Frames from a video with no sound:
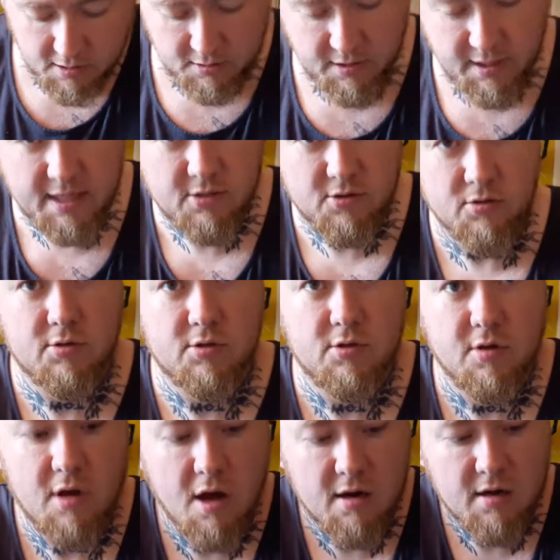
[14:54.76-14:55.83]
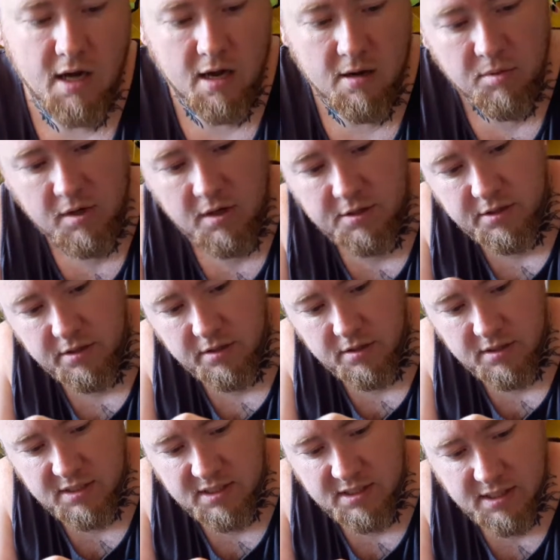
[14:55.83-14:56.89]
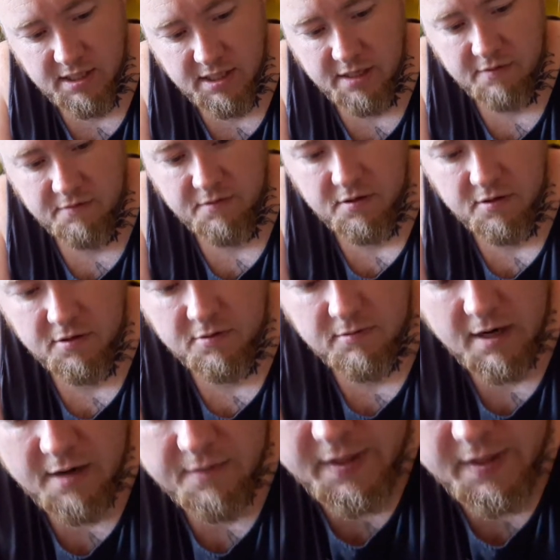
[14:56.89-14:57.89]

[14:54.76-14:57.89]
so that's all stuck on now, but as you can see, if you look around